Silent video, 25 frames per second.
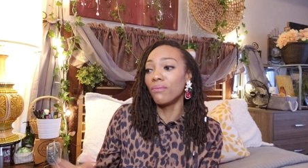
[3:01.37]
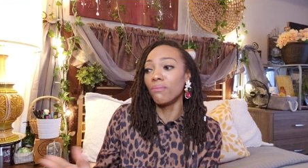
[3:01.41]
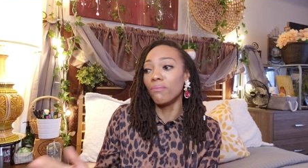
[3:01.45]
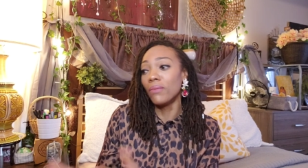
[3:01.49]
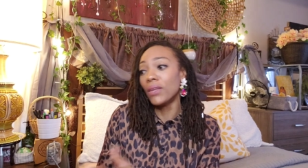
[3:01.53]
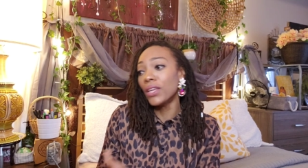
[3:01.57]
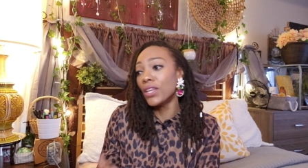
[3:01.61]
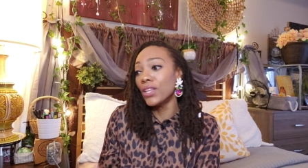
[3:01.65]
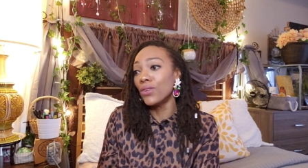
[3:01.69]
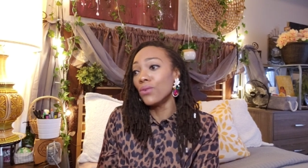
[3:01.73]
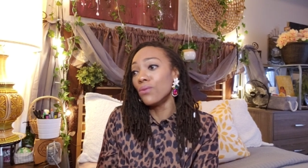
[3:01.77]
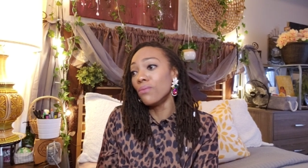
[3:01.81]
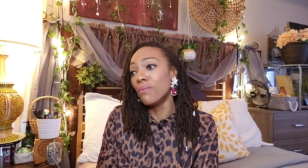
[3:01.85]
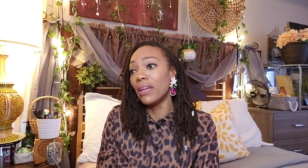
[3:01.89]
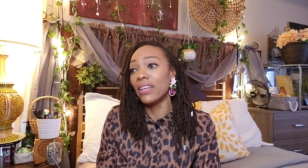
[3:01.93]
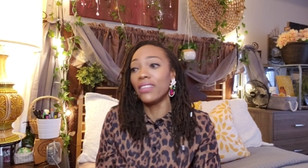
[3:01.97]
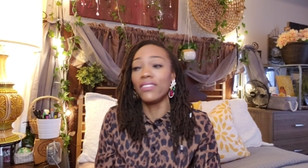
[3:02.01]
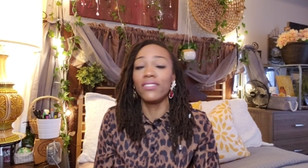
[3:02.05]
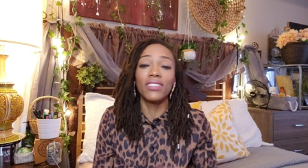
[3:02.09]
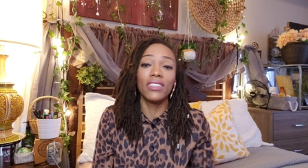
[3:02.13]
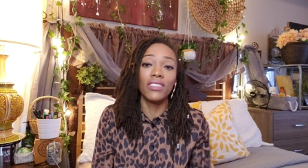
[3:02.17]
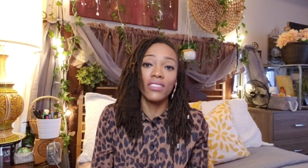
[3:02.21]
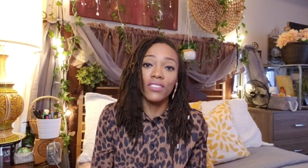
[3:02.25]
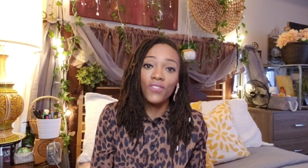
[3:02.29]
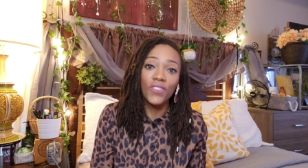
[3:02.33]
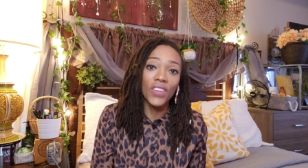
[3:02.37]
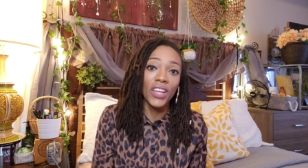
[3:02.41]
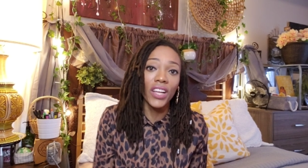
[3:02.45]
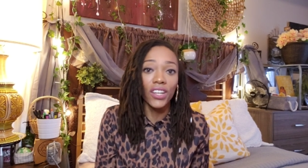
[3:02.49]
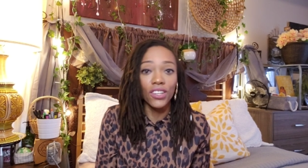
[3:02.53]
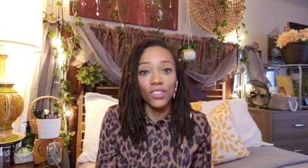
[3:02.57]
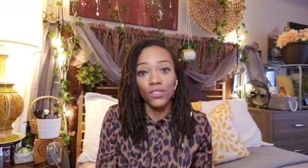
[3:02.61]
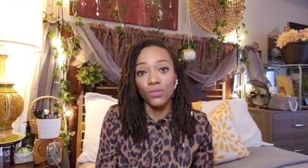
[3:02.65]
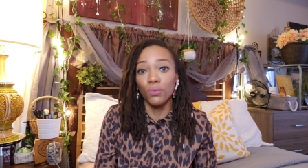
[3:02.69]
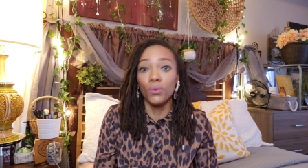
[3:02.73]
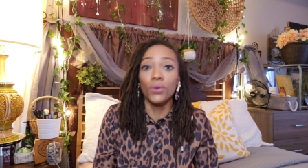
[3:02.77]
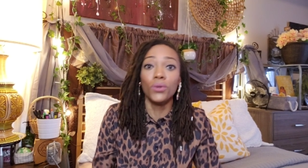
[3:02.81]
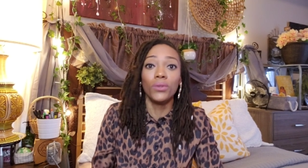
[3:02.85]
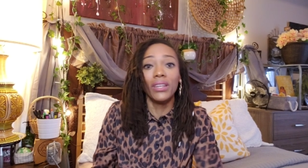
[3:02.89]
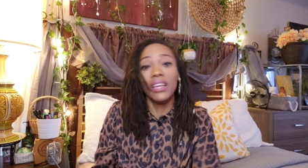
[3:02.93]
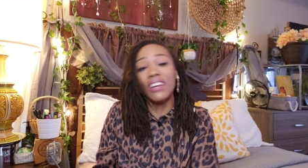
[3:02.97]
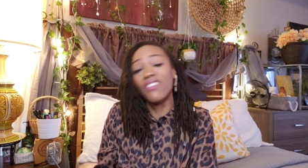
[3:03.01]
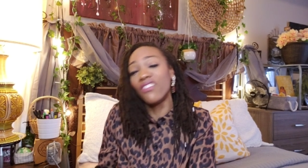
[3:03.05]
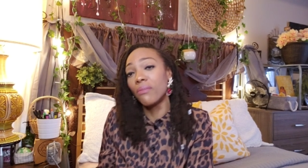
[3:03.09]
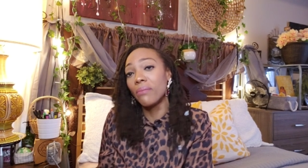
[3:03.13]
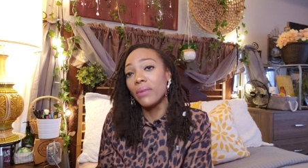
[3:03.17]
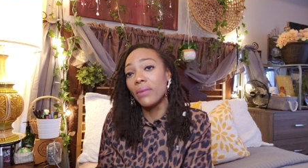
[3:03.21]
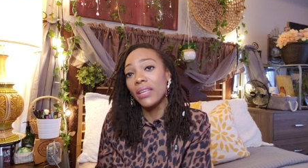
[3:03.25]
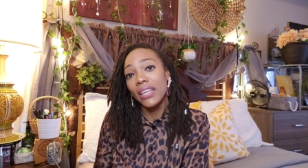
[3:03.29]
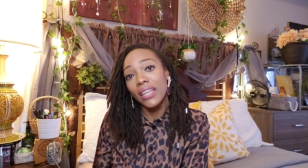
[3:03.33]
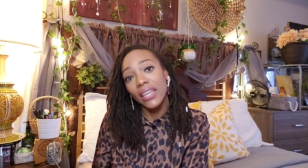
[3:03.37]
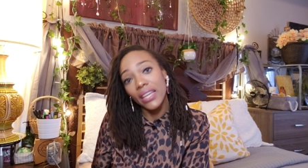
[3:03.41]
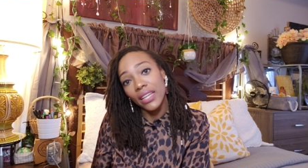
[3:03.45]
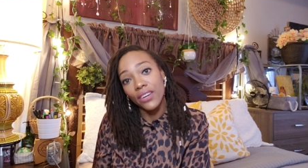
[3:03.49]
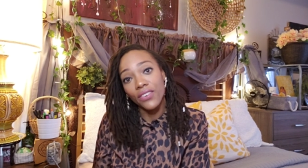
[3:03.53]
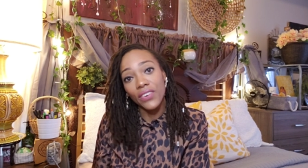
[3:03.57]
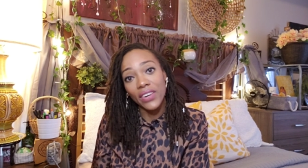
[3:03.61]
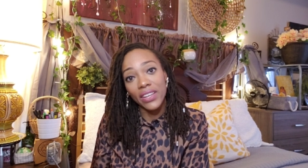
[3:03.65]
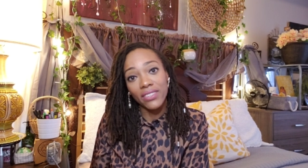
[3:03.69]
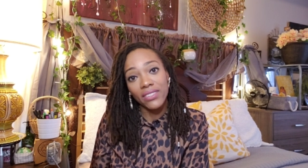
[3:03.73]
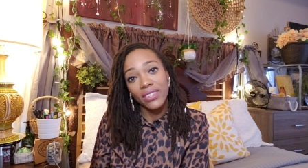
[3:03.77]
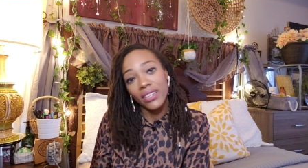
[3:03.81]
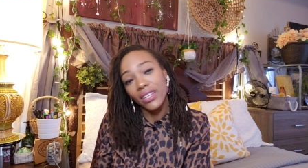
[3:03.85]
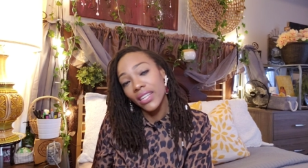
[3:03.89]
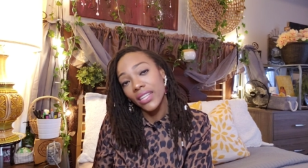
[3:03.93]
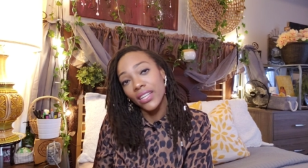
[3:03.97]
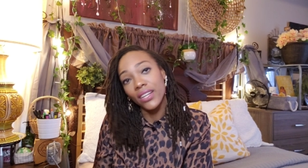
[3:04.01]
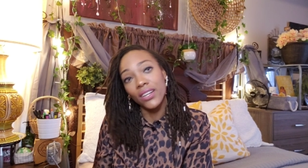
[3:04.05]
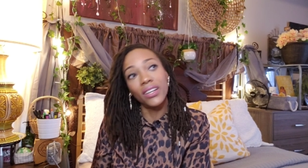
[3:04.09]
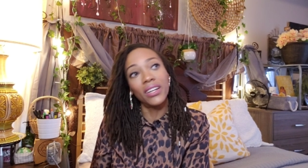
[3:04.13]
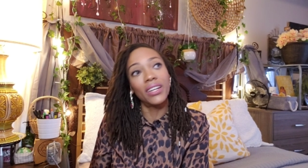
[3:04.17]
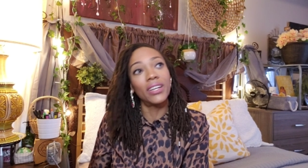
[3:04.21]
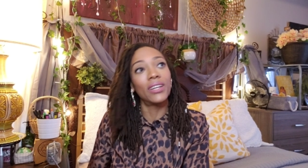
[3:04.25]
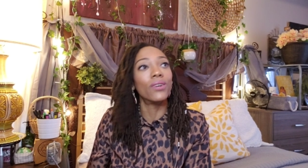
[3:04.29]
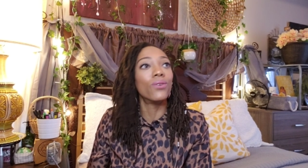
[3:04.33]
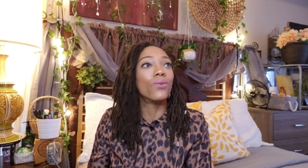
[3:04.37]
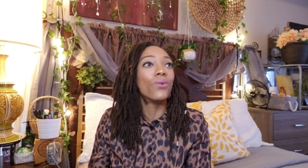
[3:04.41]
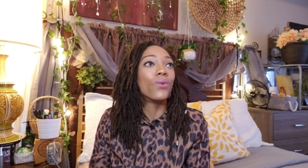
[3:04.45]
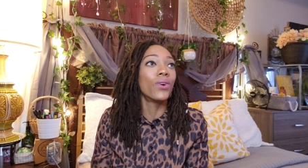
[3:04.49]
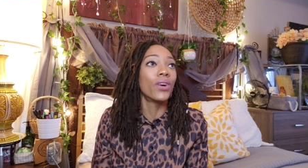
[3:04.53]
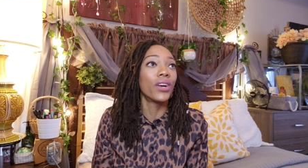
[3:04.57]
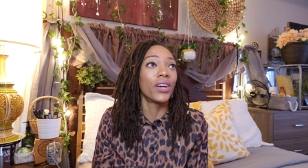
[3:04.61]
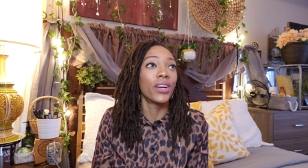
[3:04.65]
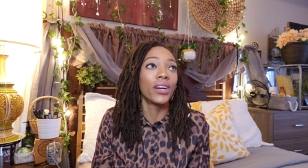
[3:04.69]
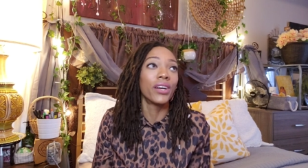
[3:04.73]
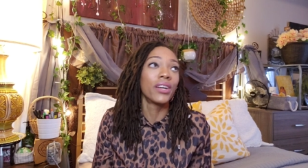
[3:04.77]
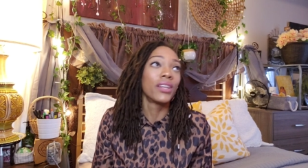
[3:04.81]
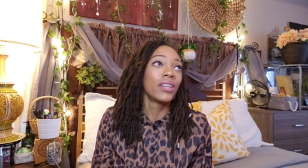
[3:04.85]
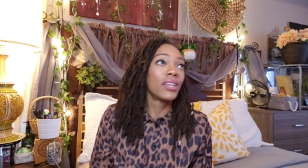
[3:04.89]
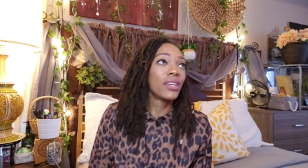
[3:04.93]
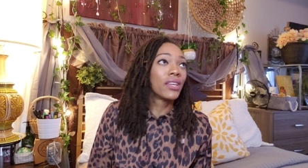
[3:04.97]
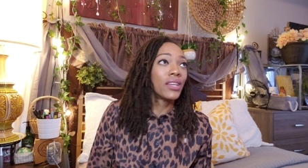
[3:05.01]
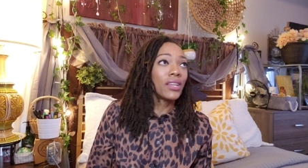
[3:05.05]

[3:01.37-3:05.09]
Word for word: men who make six figures will never be interested in her or